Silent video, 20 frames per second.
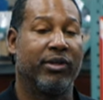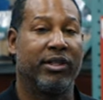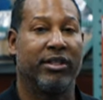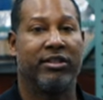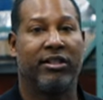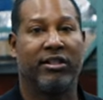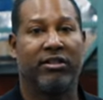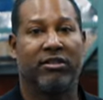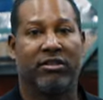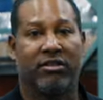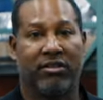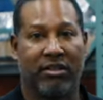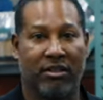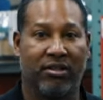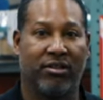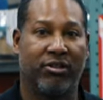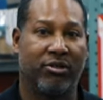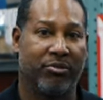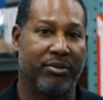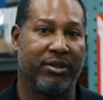really touch the
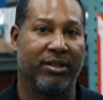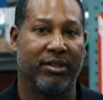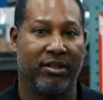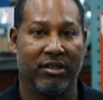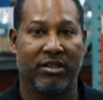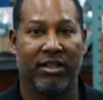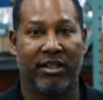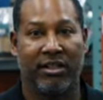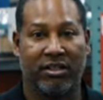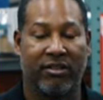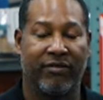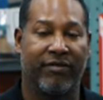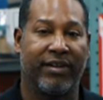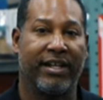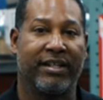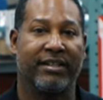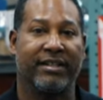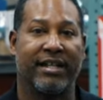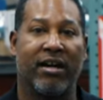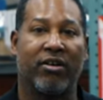cylinder, but it slings the
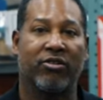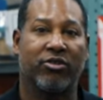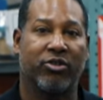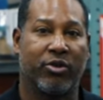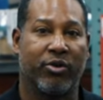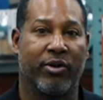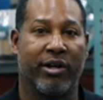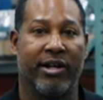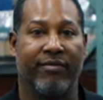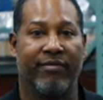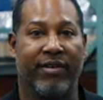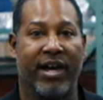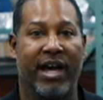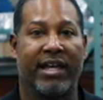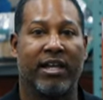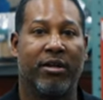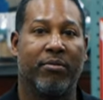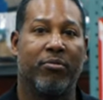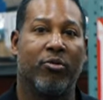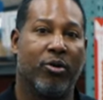vanes out to create
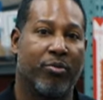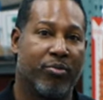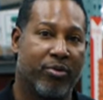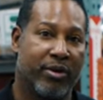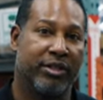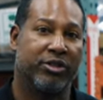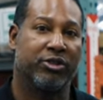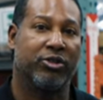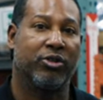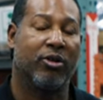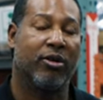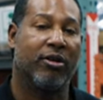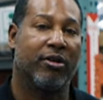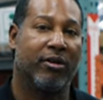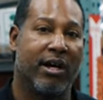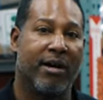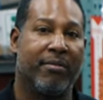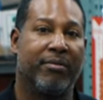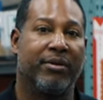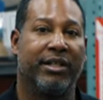vacuum or pressure or a
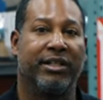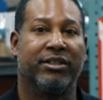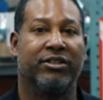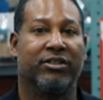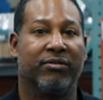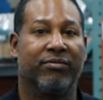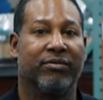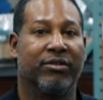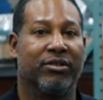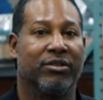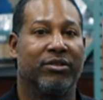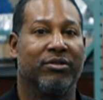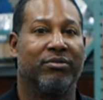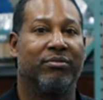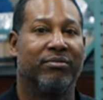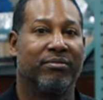combination of the two.